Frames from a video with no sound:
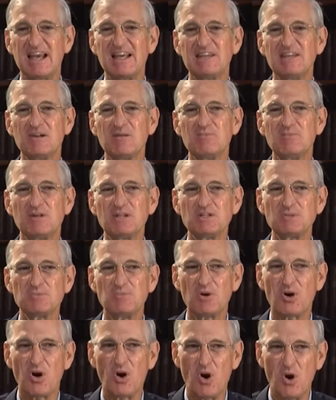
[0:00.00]
And they're much
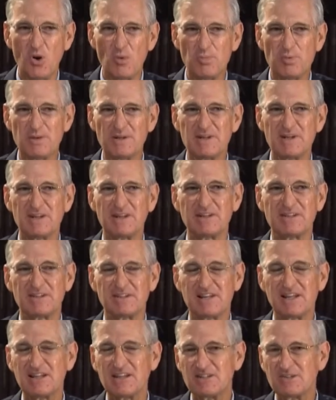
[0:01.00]
more open
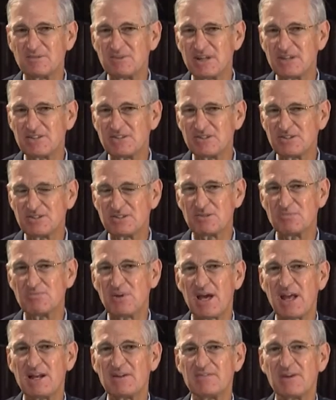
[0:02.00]
than the traditional
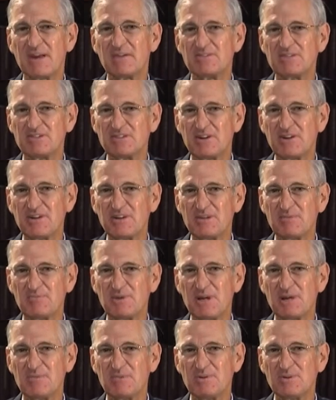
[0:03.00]
competitive adversarial
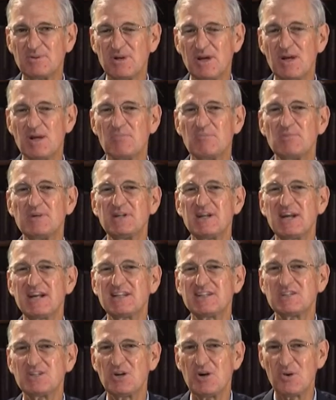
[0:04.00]
people, but
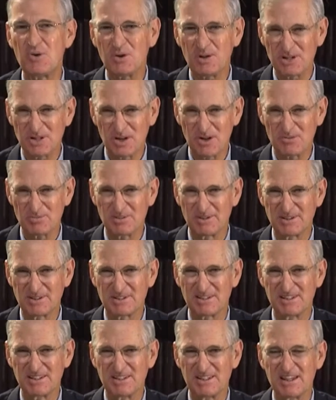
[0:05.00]
not totally open.
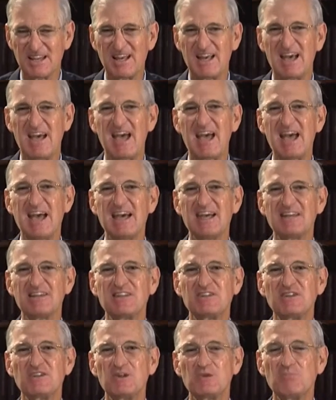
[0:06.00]

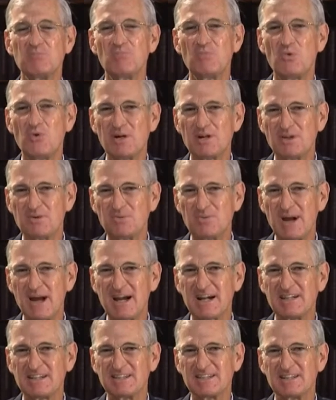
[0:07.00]
And they're more
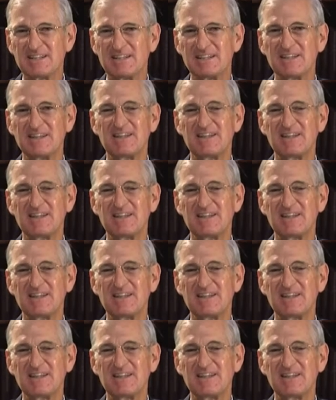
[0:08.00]
direct